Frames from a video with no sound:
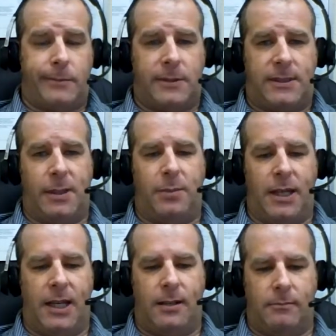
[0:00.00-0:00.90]

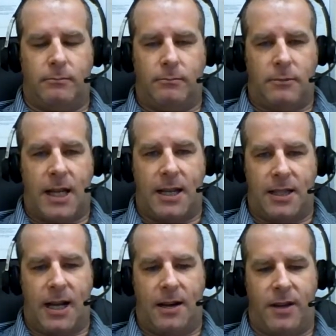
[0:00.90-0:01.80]
simply the
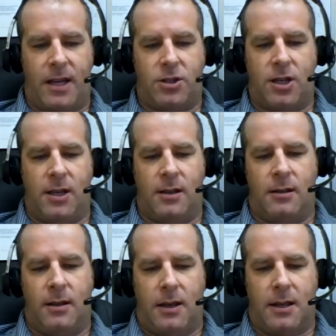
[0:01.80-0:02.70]
idea of itching,
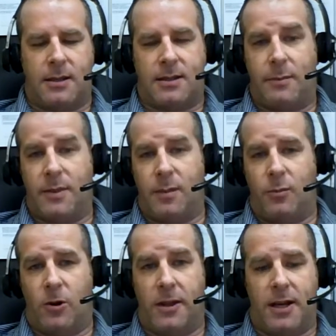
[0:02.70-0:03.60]
is a symptom
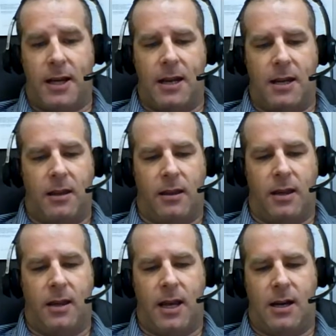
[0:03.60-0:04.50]
more than
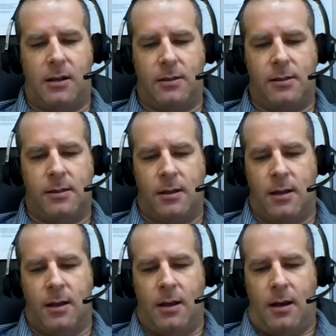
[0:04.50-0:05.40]
anything else.
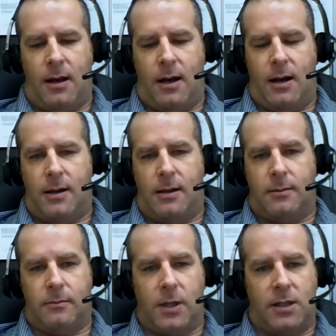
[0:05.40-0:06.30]

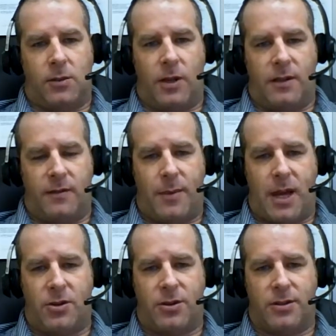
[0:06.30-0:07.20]
It's one of the
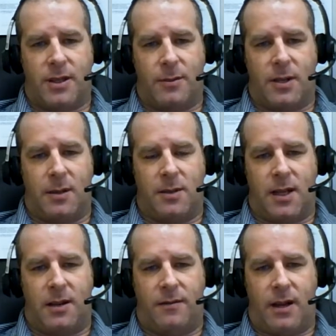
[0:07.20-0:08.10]
major symptoms
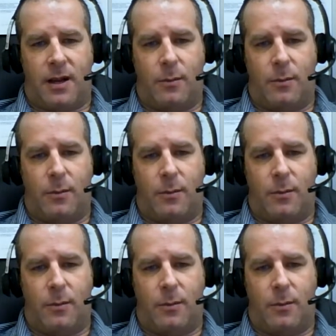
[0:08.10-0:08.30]
of